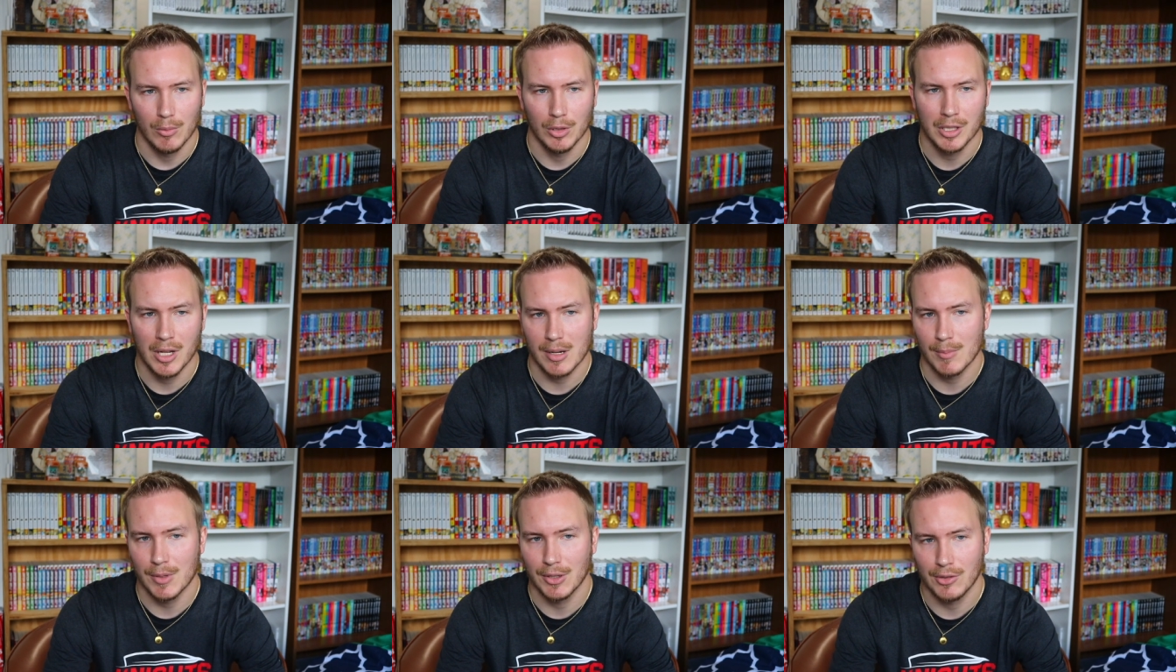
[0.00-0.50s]
We'll
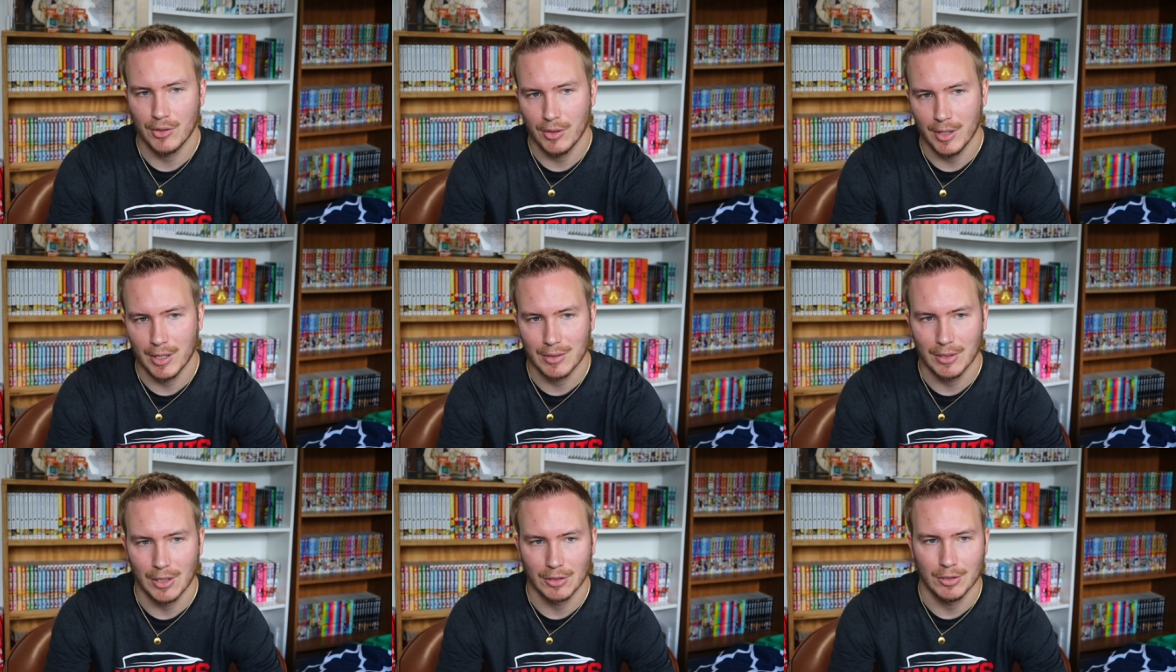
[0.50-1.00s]
talk about this in the
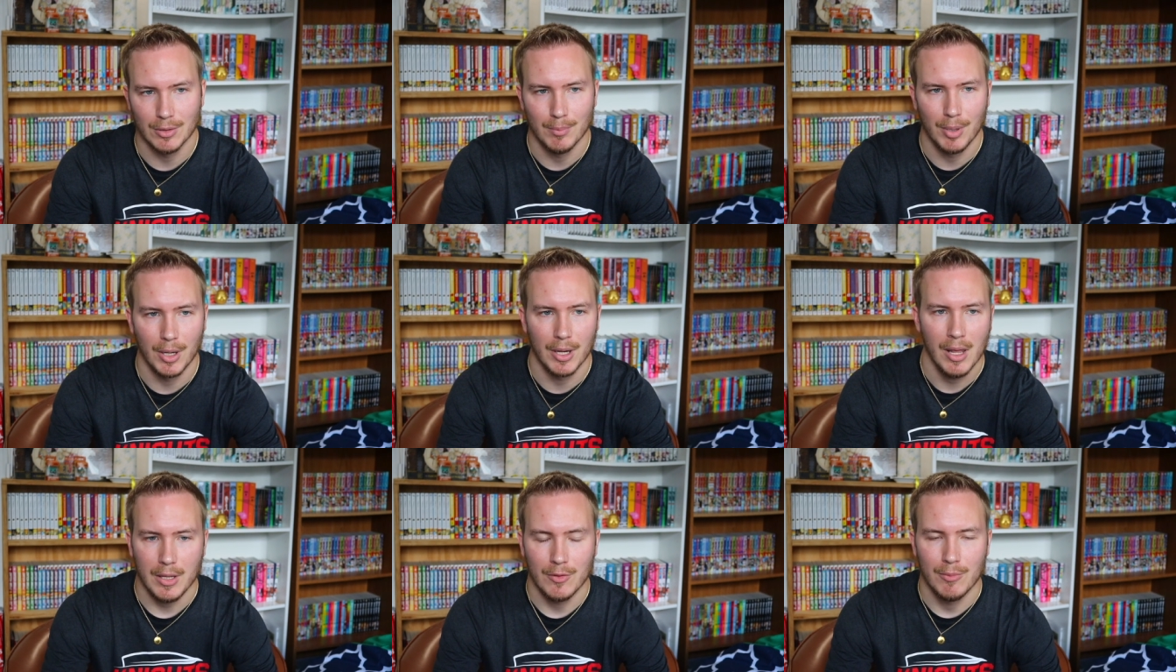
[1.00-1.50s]
next section,
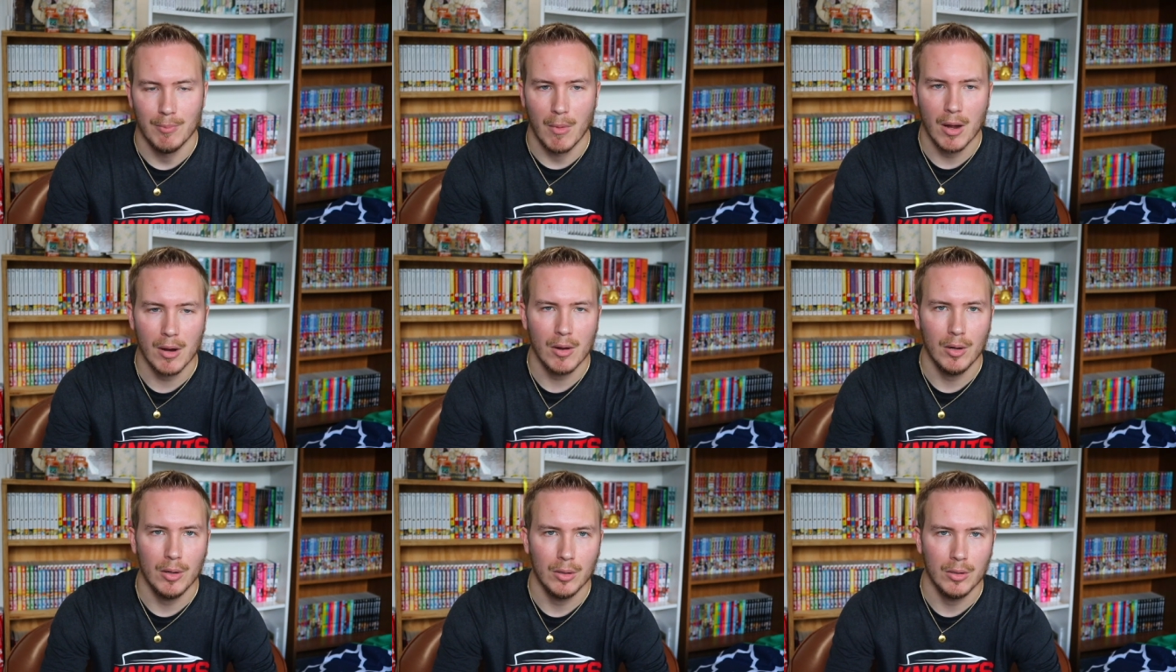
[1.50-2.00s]
but if
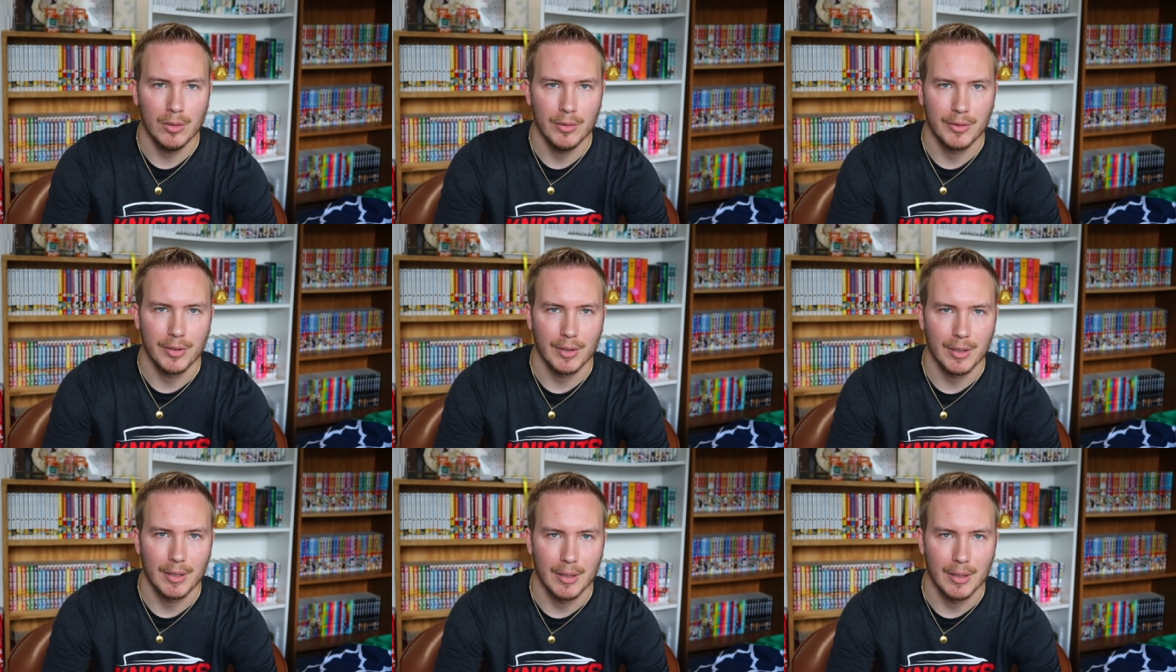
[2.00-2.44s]
manga hauls